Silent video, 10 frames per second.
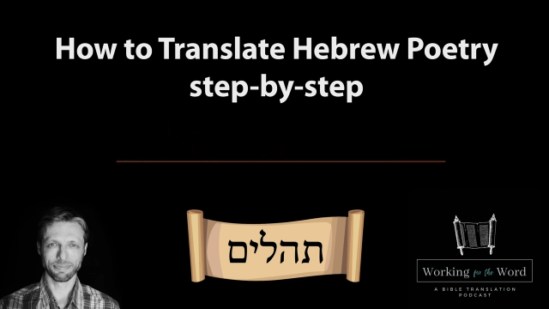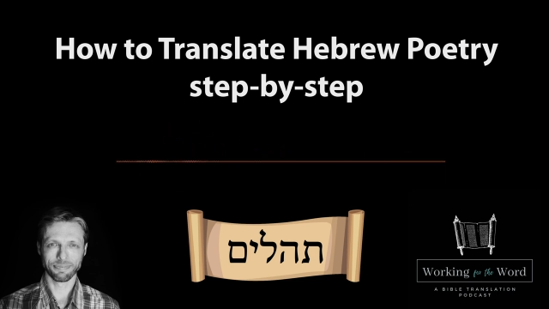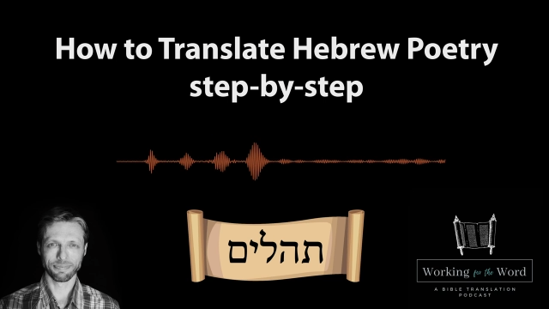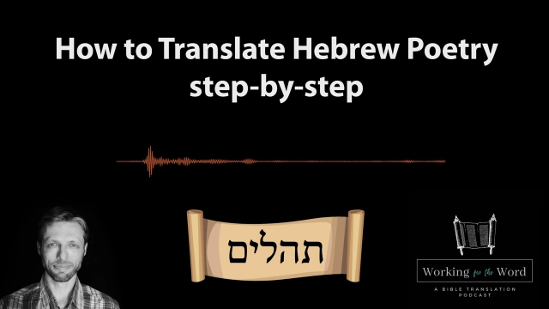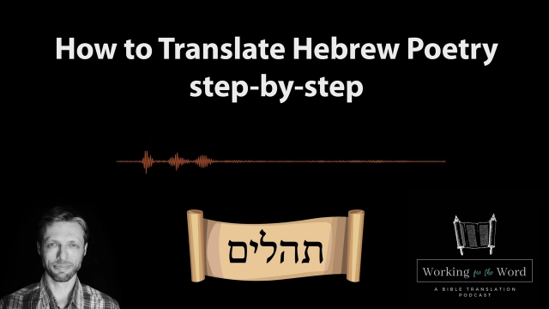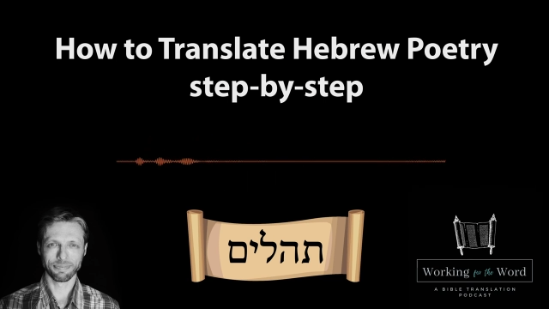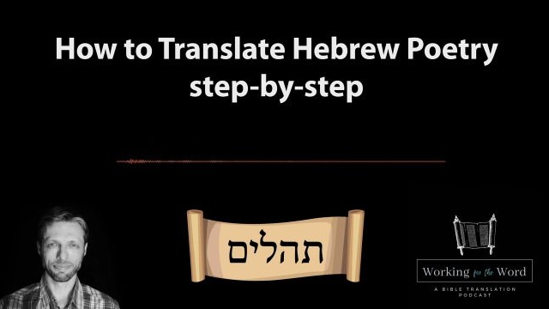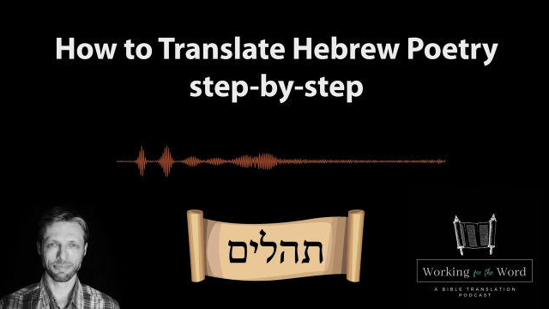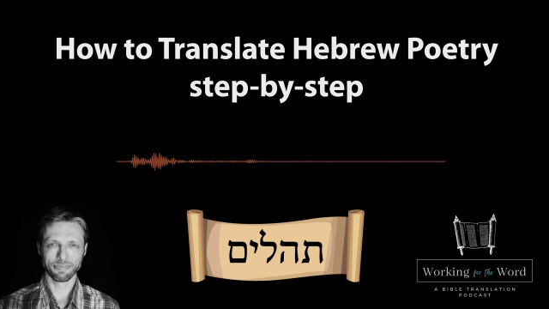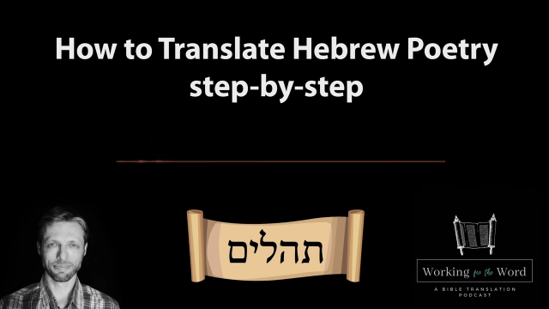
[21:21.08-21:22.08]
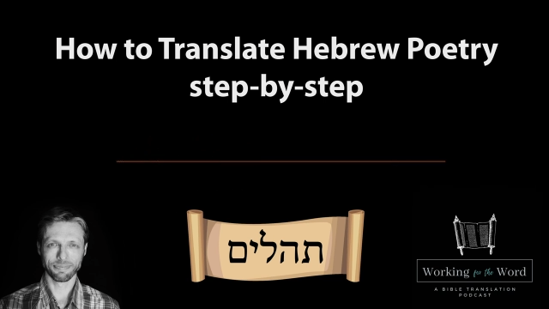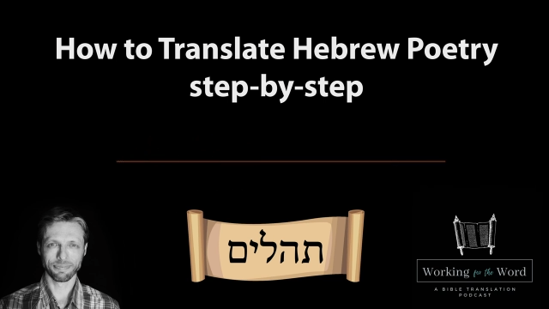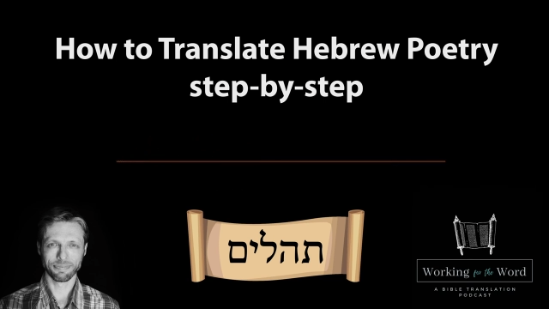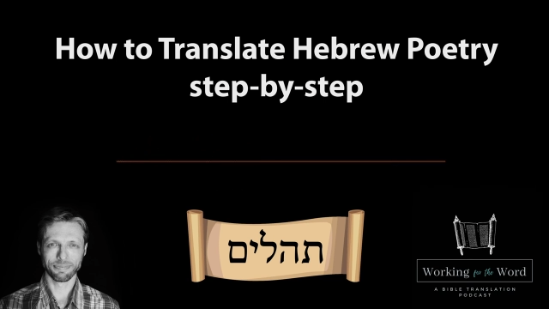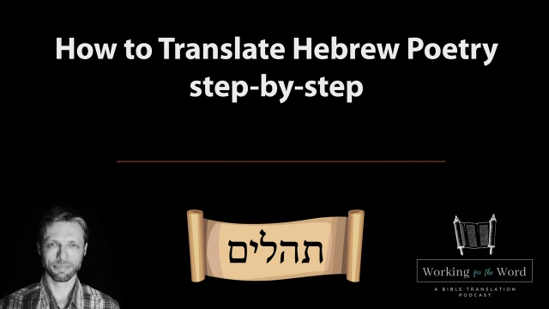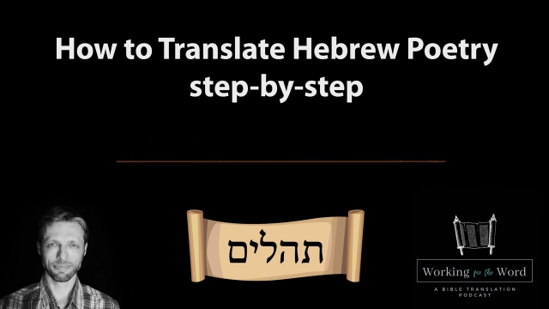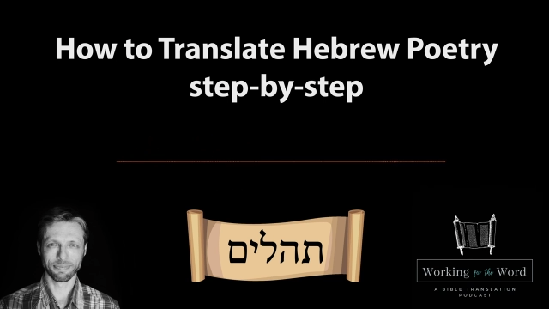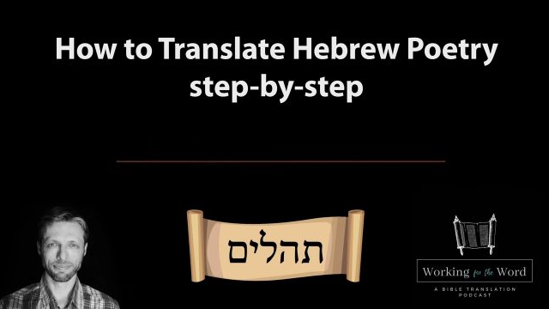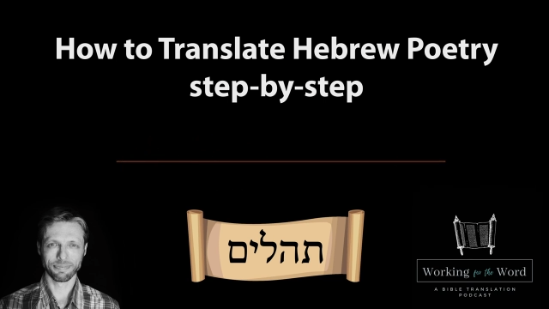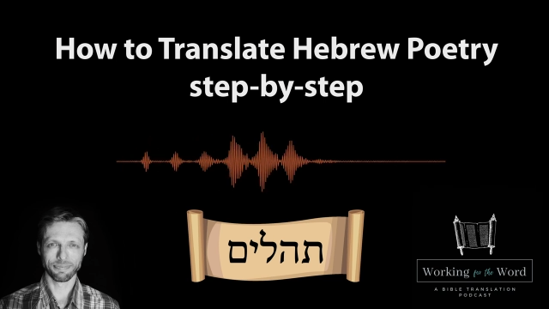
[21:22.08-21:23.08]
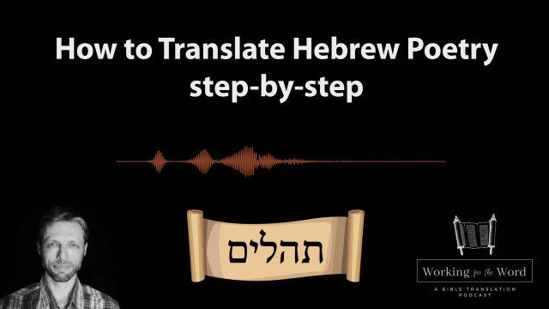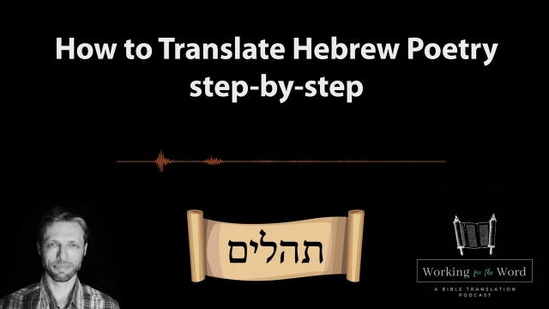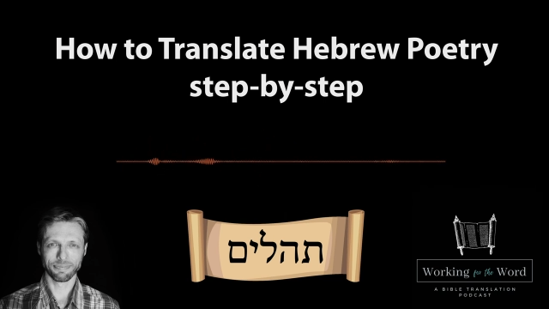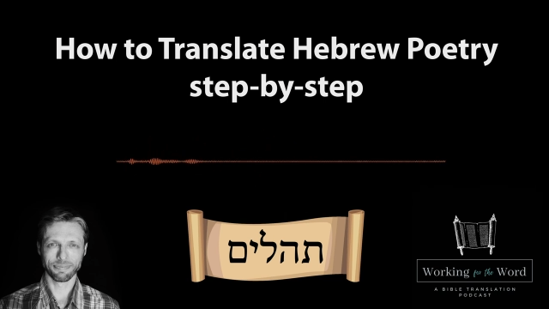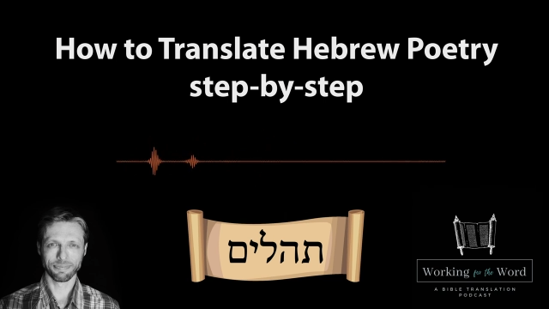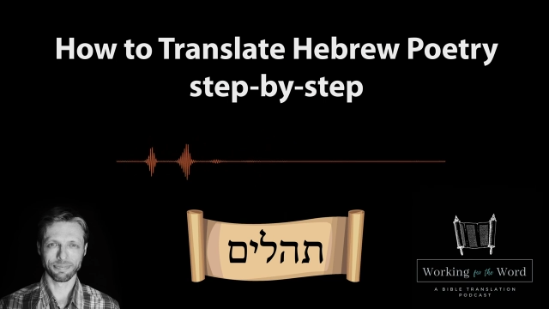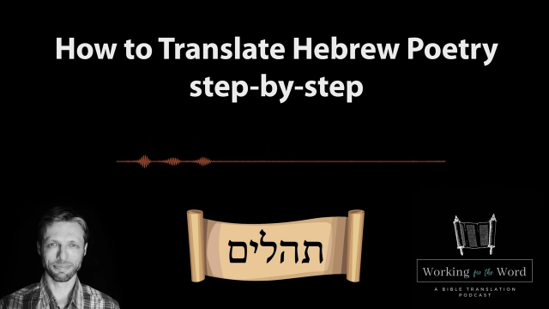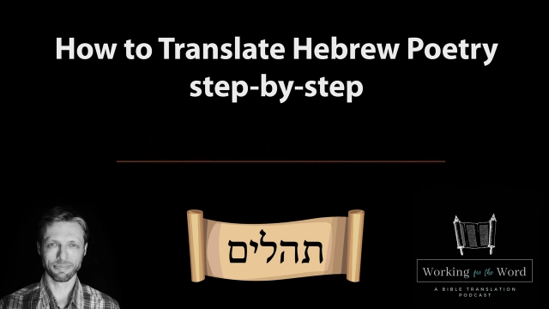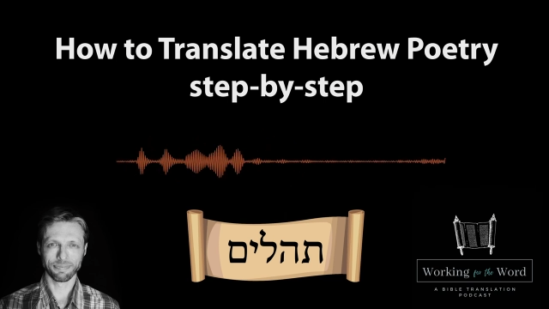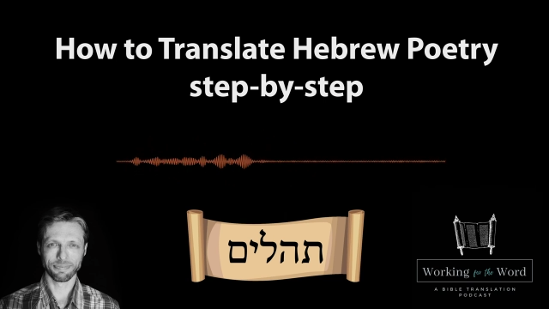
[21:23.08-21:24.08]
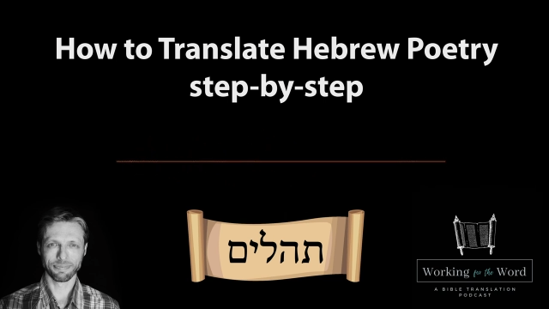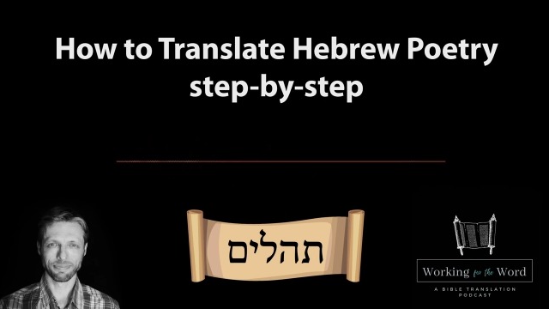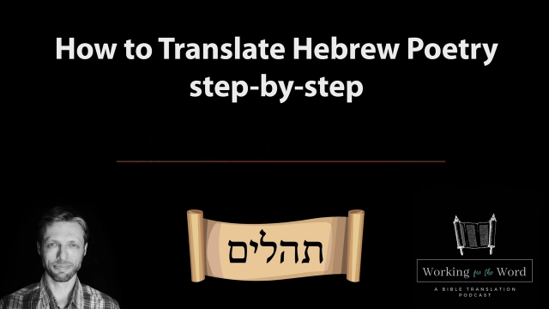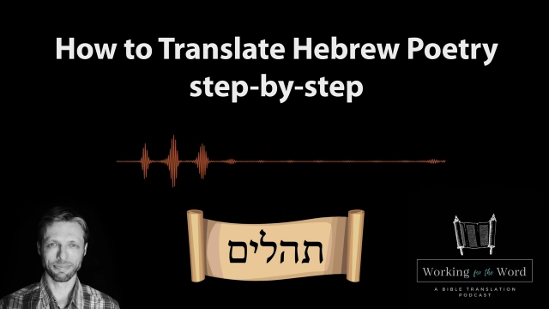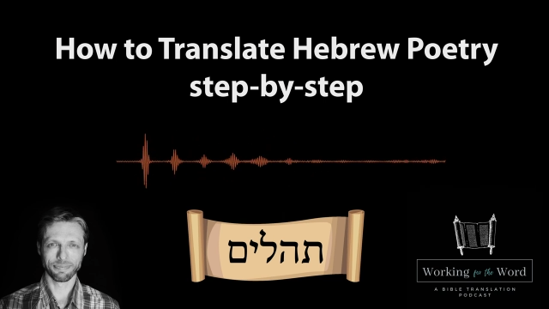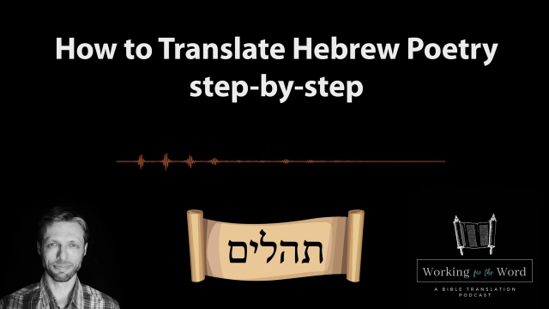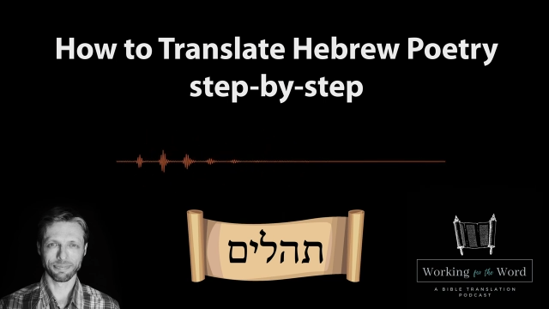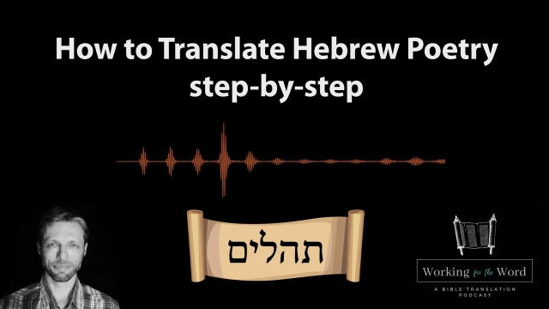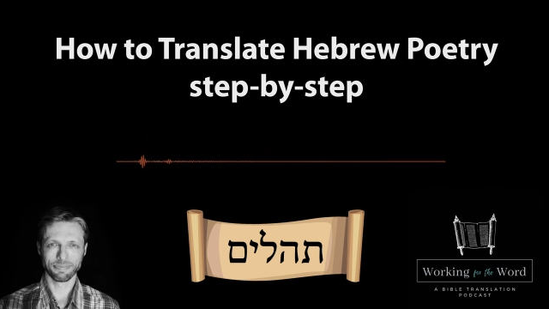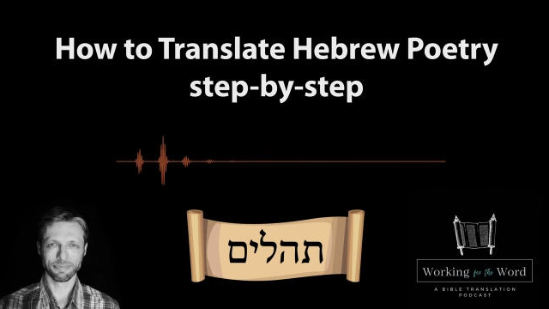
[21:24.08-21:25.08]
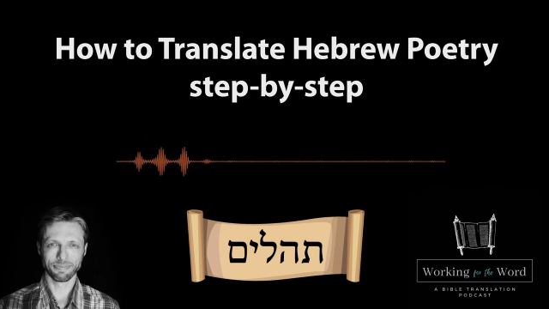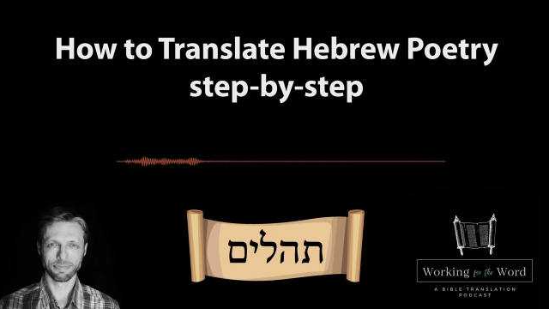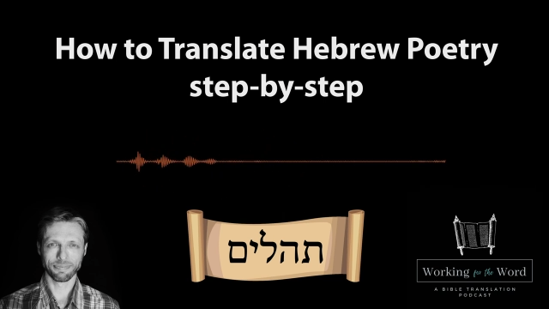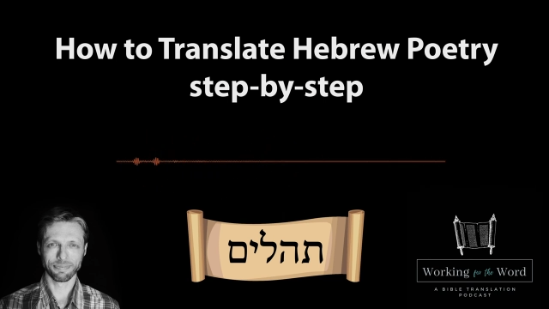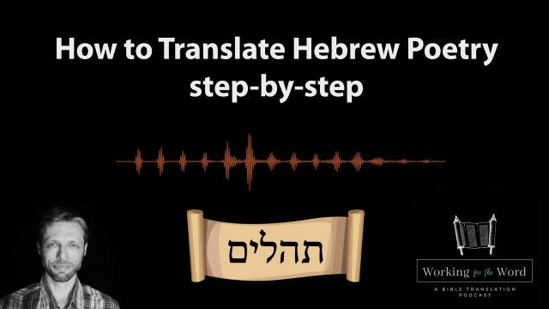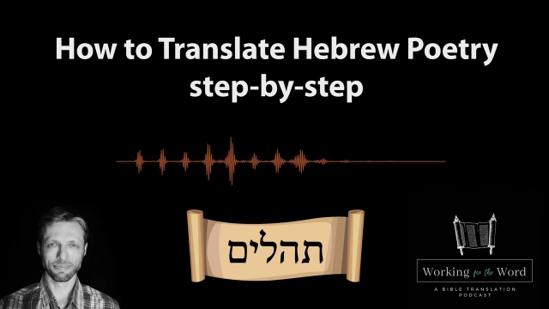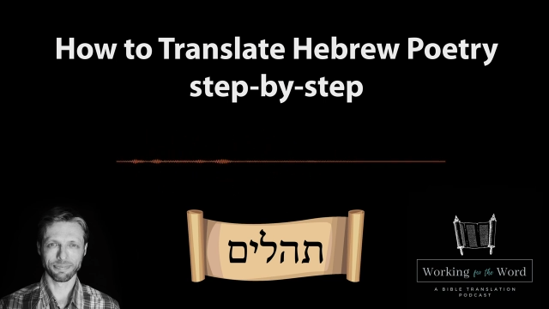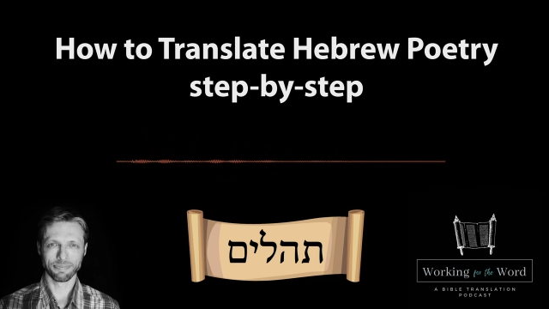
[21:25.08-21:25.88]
The face doesn't move, so there is nothing to read.